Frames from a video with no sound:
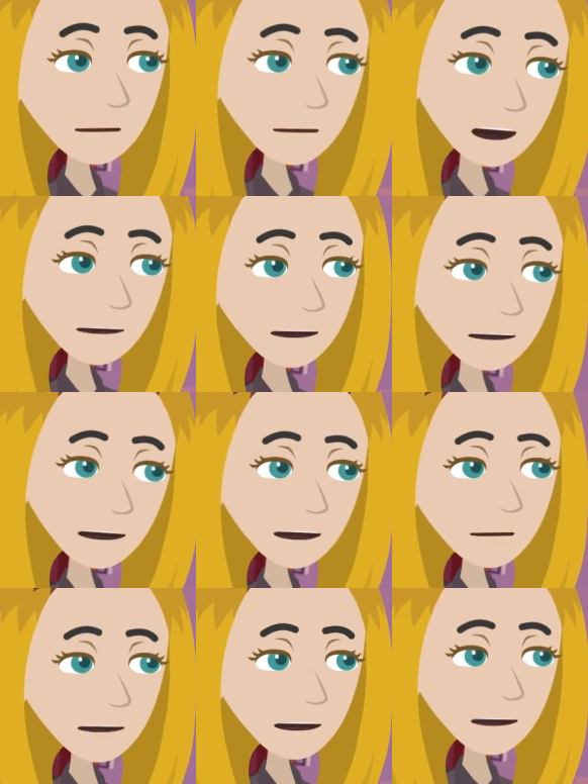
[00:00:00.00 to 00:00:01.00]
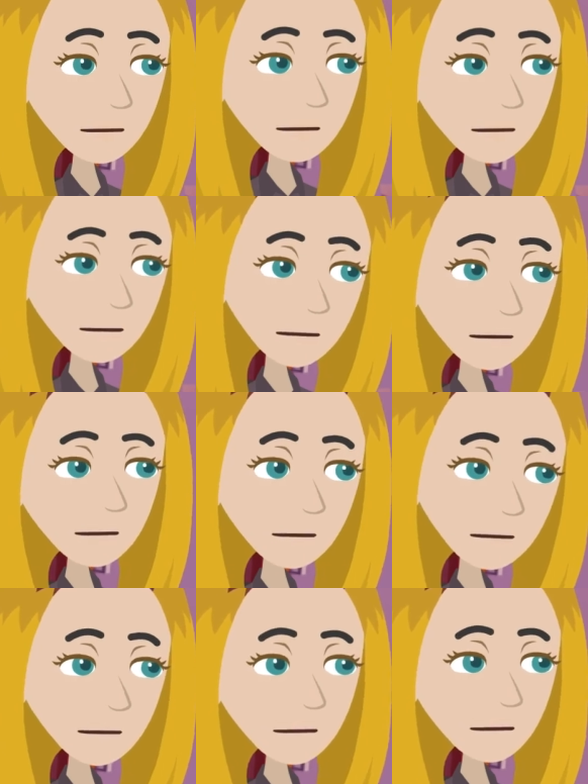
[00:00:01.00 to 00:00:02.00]
You're getting the hang of it.
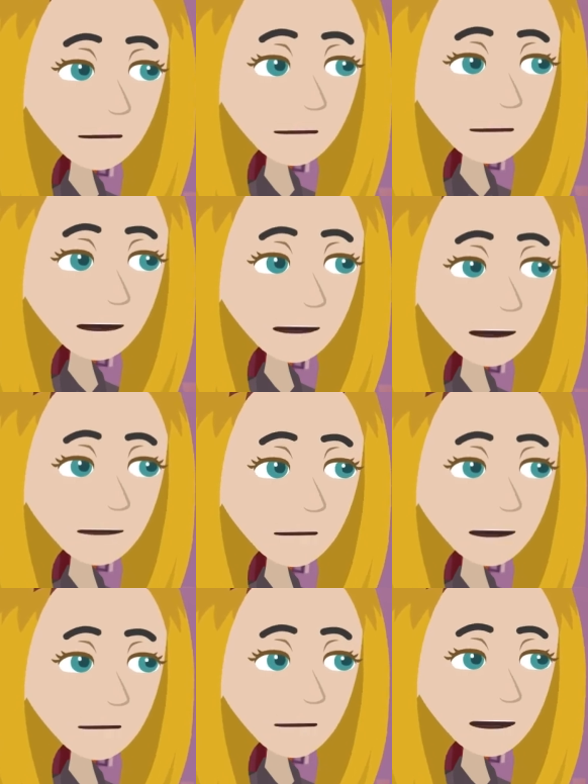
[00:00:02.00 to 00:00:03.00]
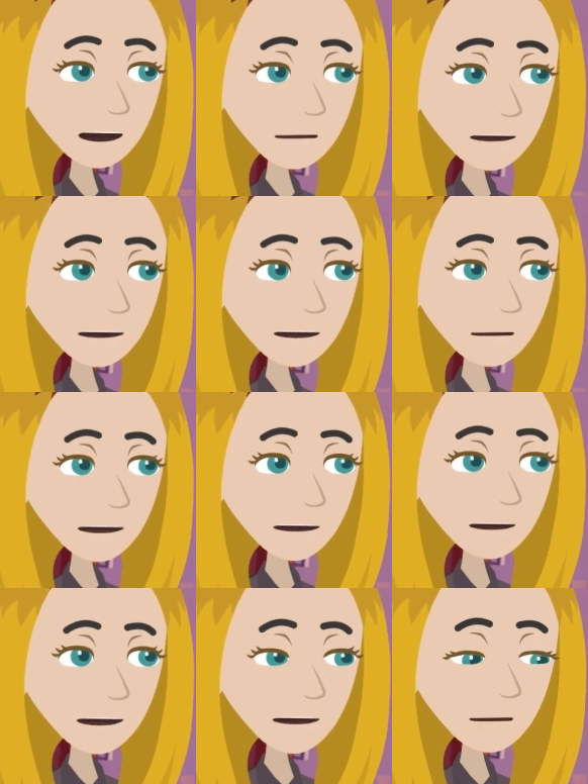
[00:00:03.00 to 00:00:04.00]
Now let's move on to
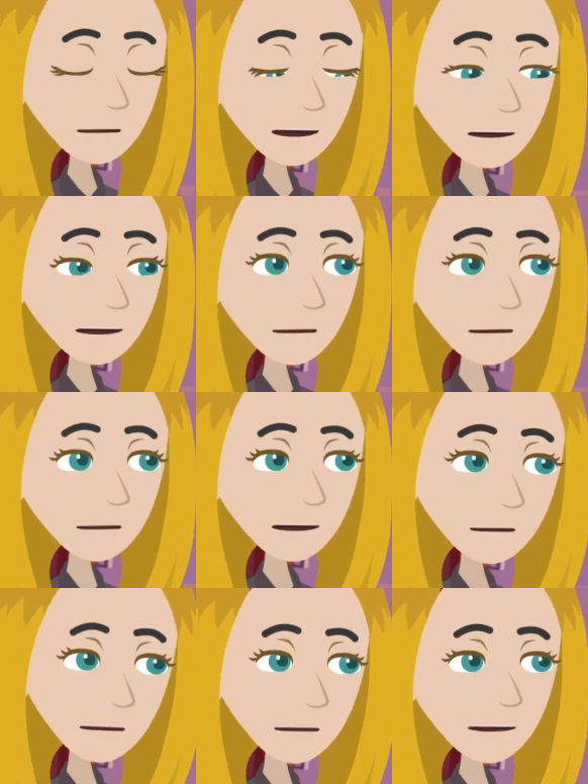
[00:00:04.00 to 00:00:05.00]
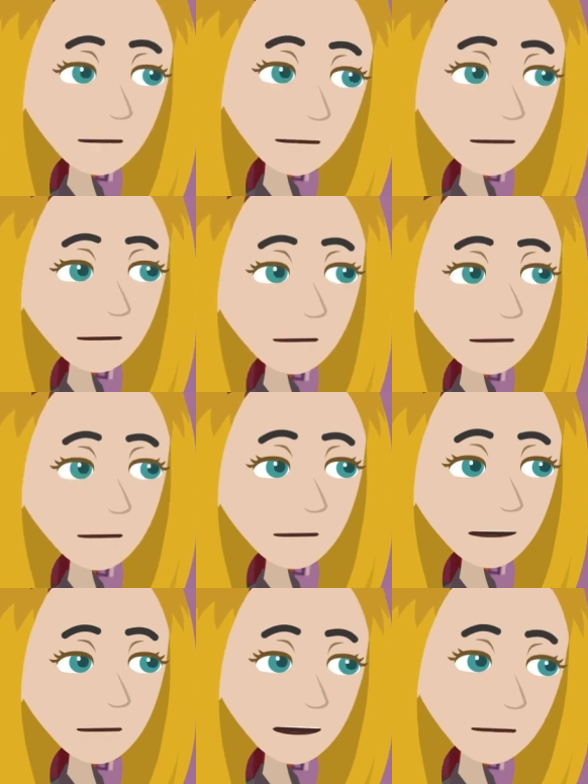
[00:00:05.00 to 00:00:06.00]
another form of the present tense,
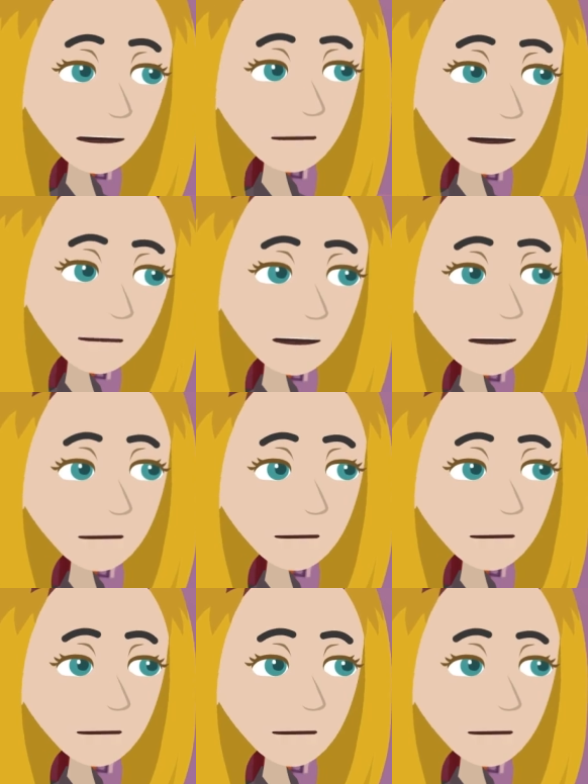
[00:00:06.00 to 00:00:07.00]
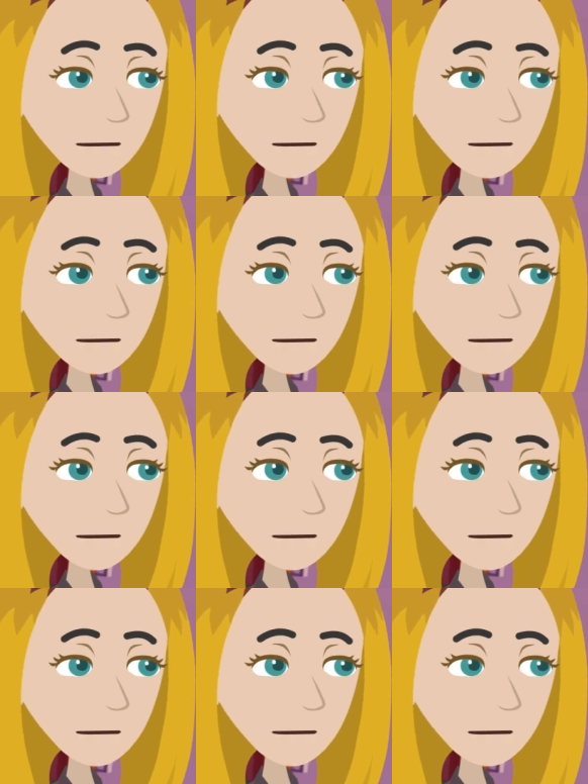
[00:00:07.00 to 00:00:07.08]
the present continuous.